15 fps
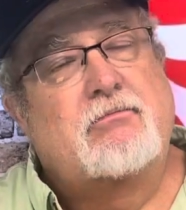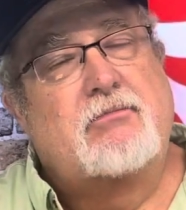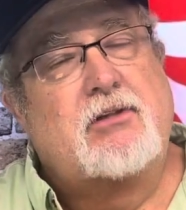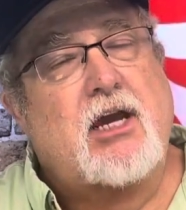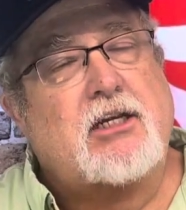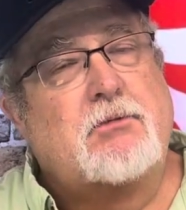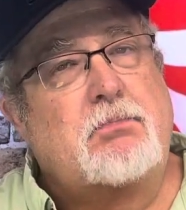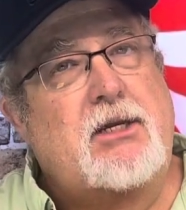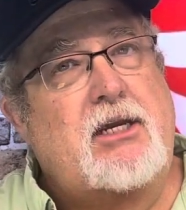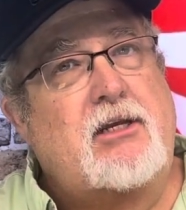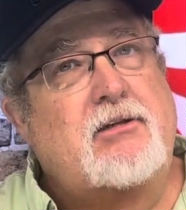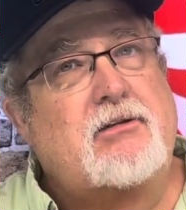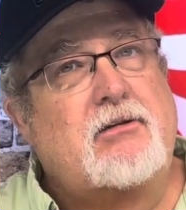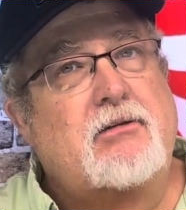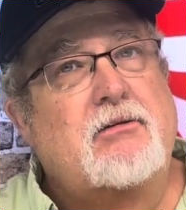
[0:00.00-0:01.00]
Nice
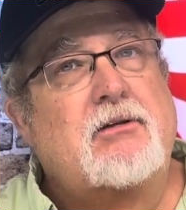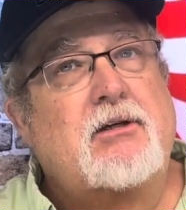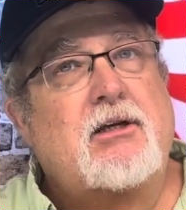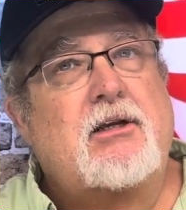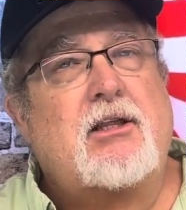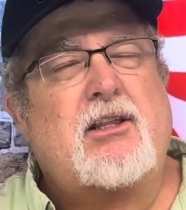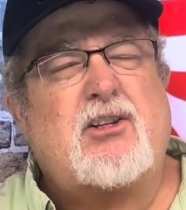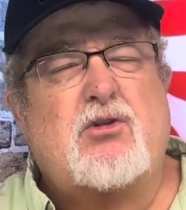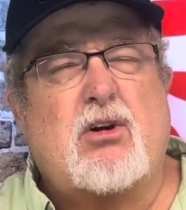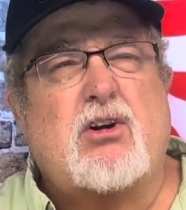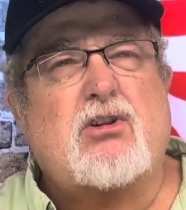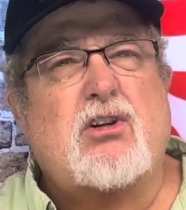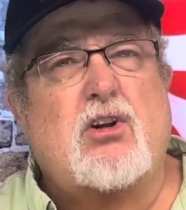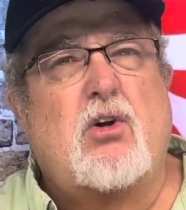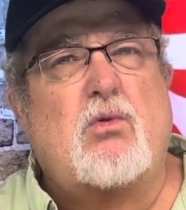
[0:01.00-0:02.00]
piece.
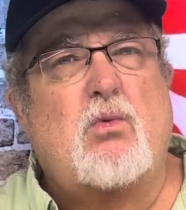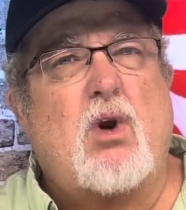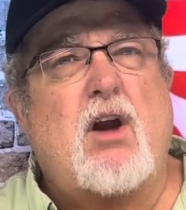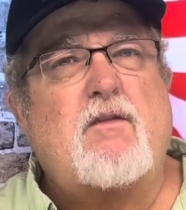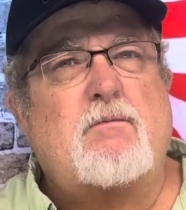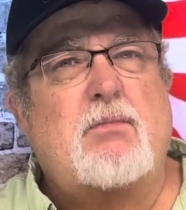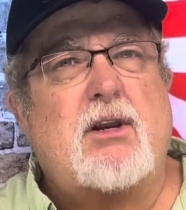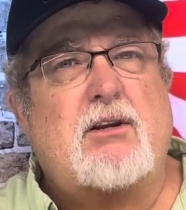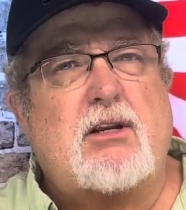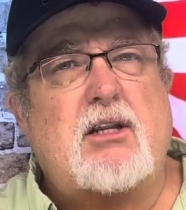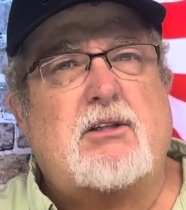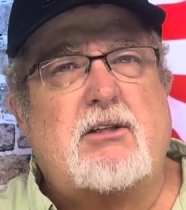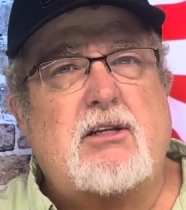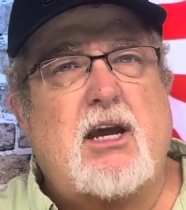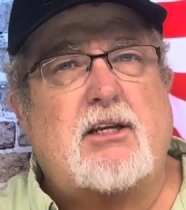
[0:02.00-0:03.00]
Trigger's a little rough, but
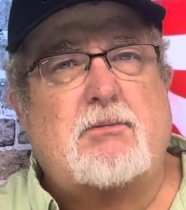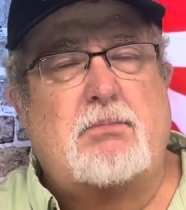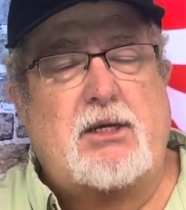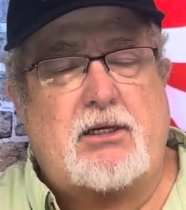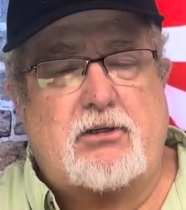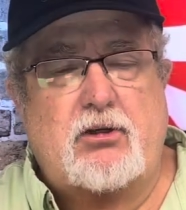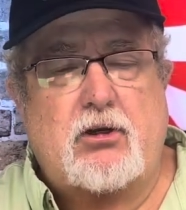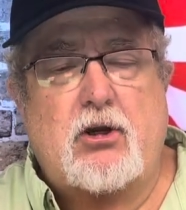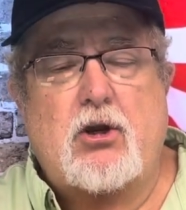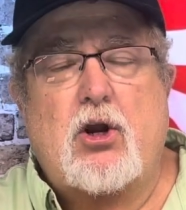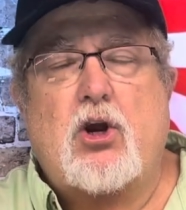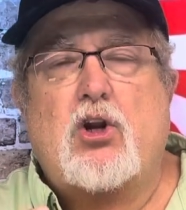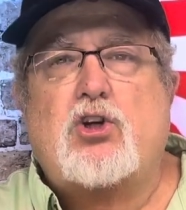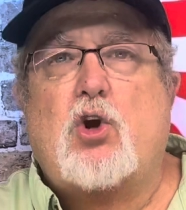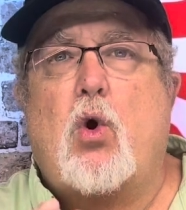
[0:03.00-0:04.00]
it's a nice piece.
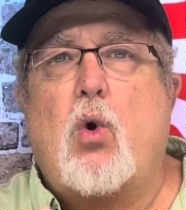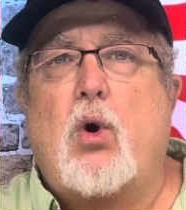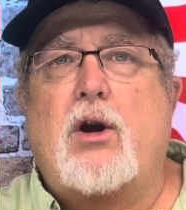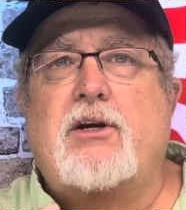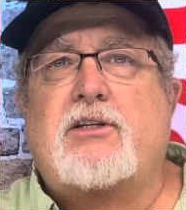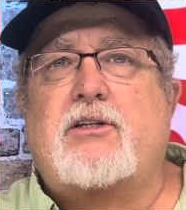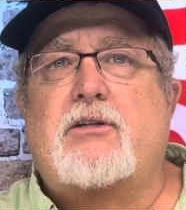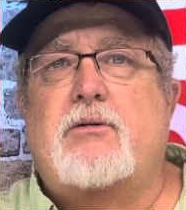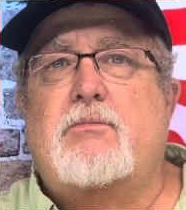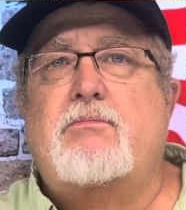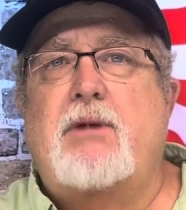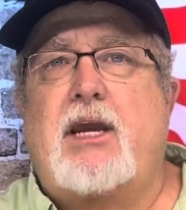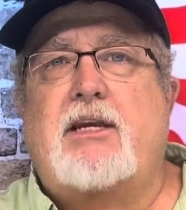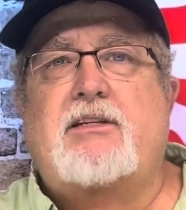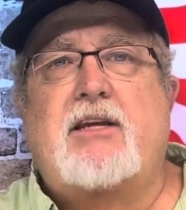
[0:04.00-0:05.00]
Taurus
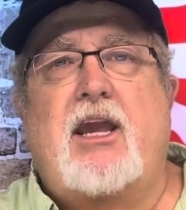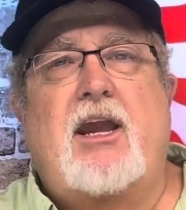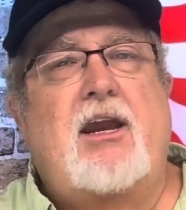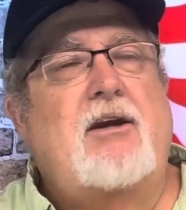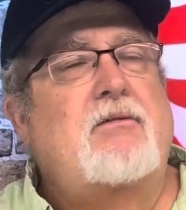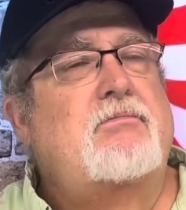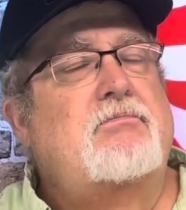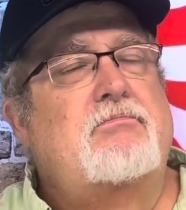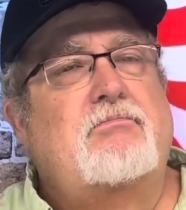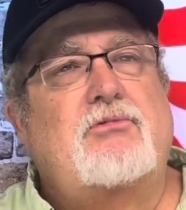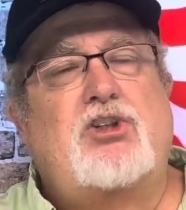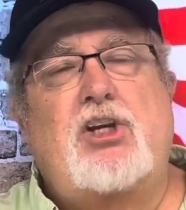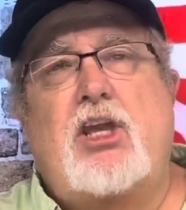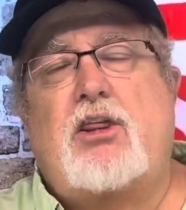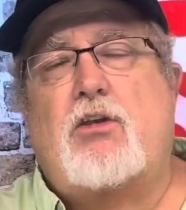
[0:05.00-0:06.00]
makes a
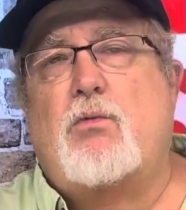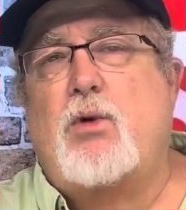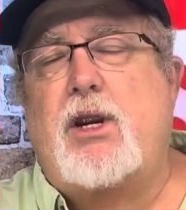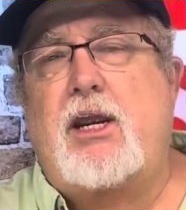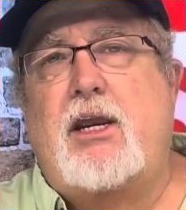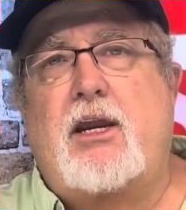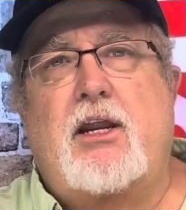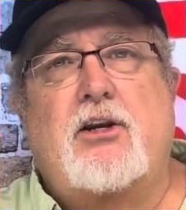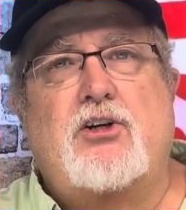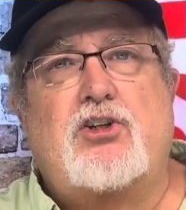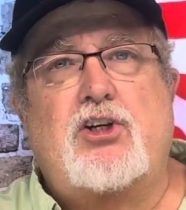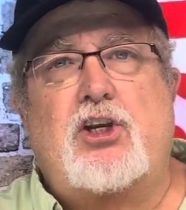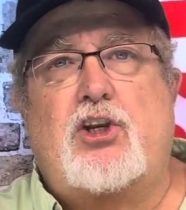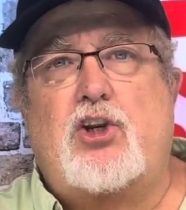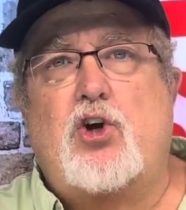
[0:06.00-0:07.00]
G3 and a
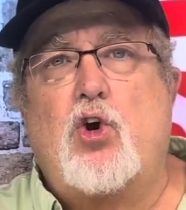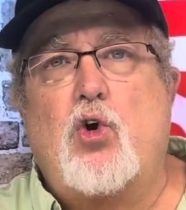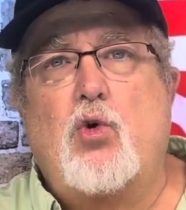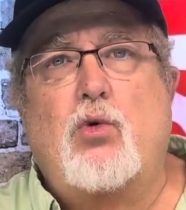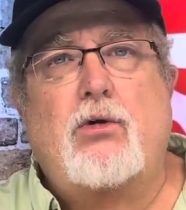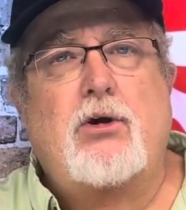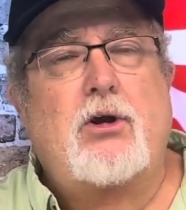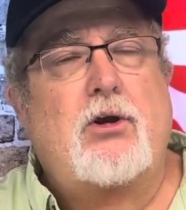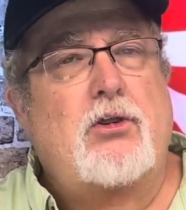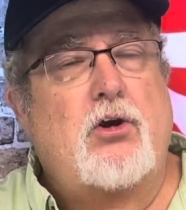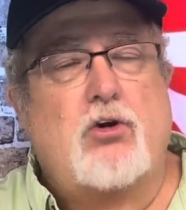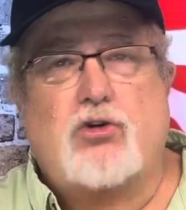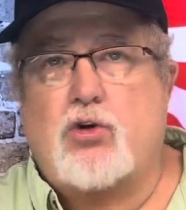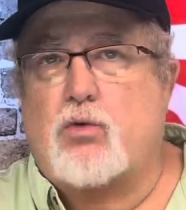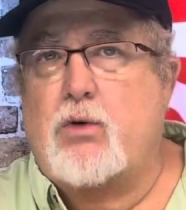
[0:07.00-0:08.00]
G2.
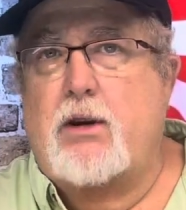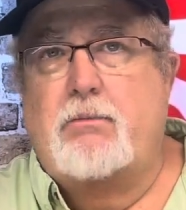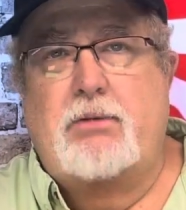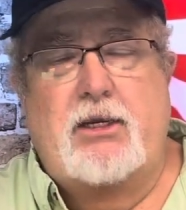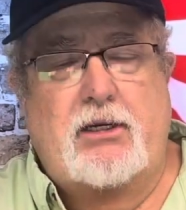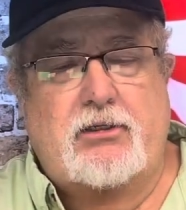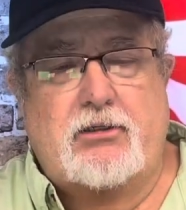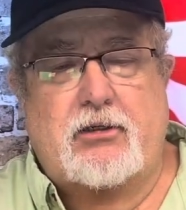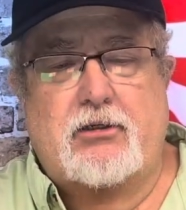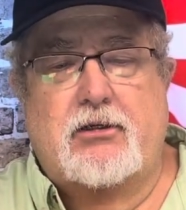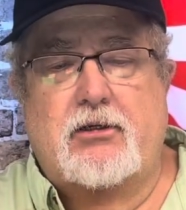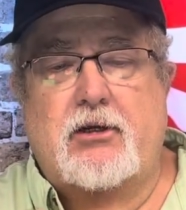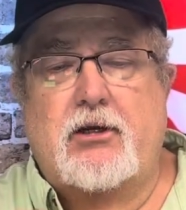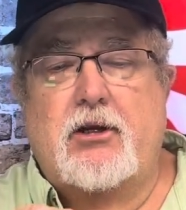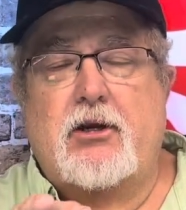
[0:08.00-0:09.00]
Those are great pieces.